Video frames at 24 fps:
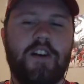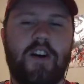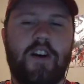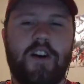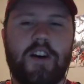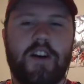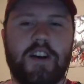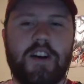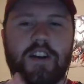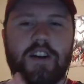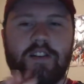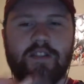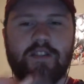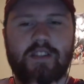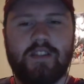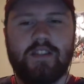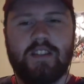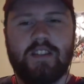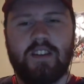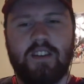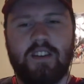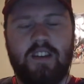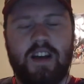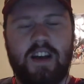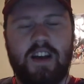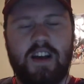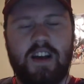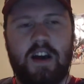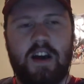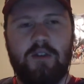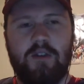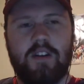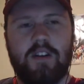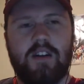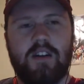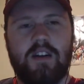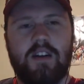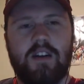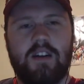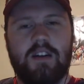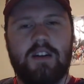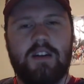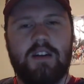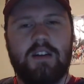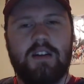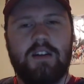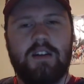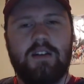all right, here's the thing, and
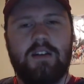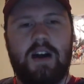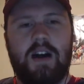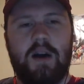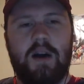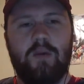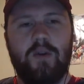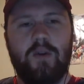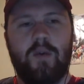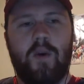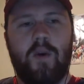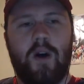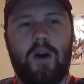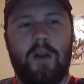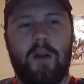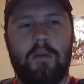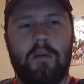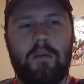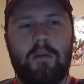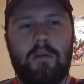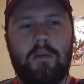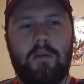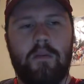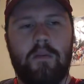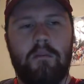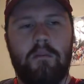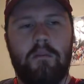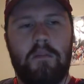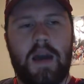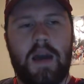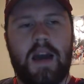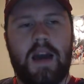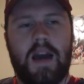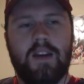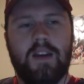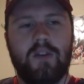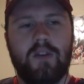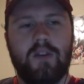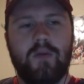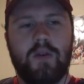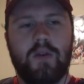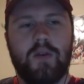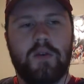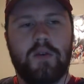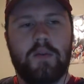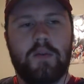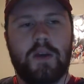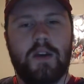I would want Matt here
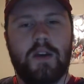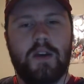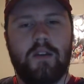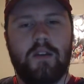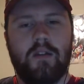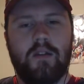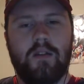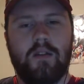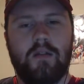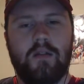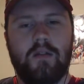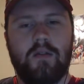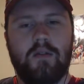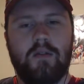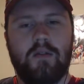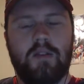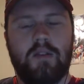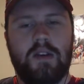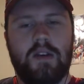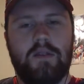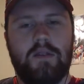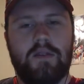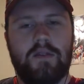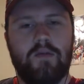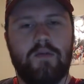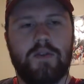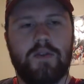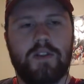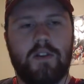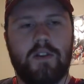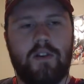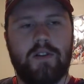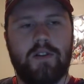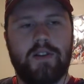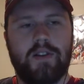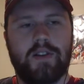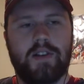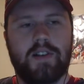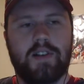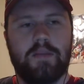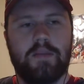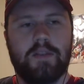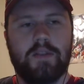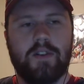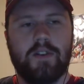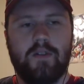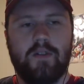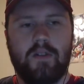with me if he was on this
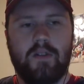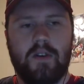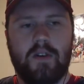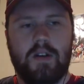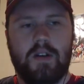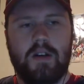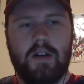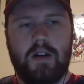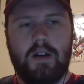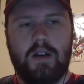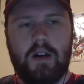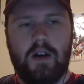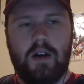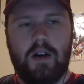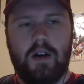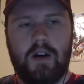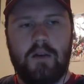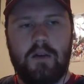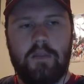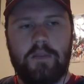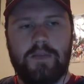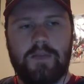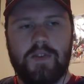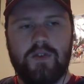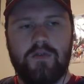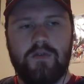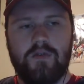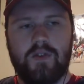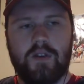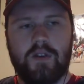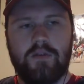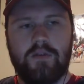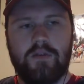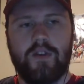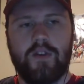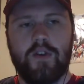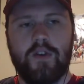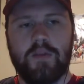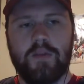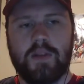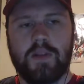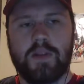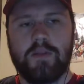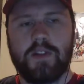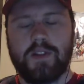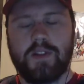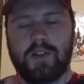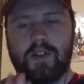episode to confirm
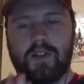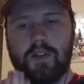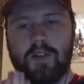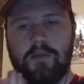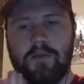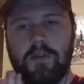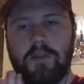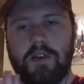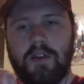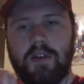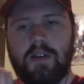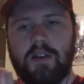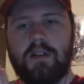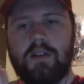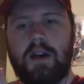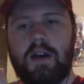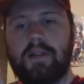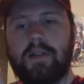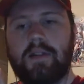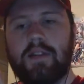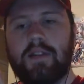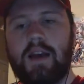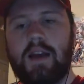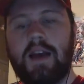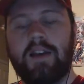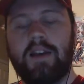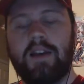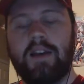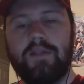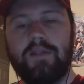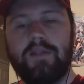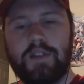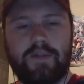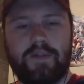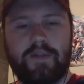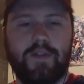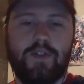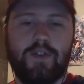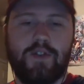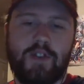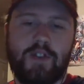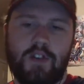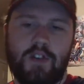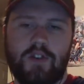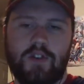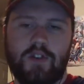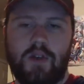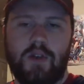some of this. So at the end of this first
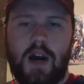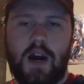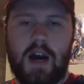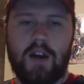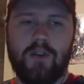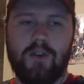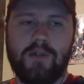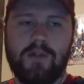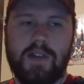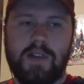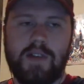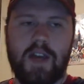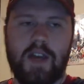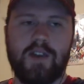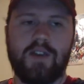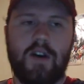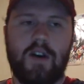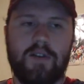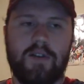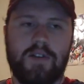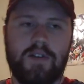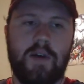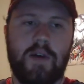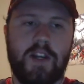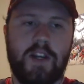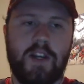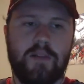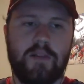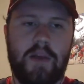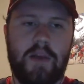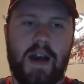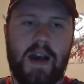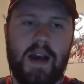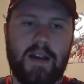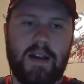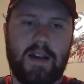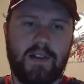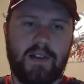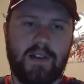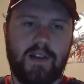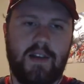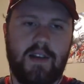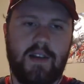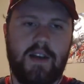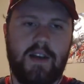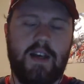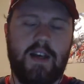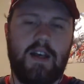issue, Otto takes off Spidey's mask,
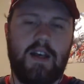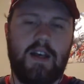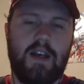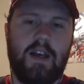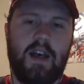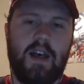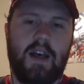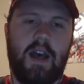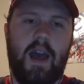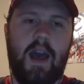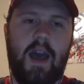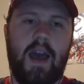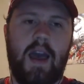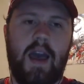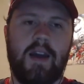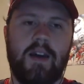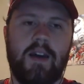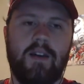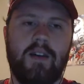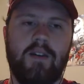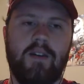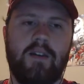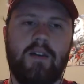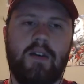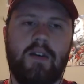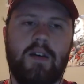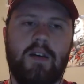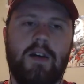and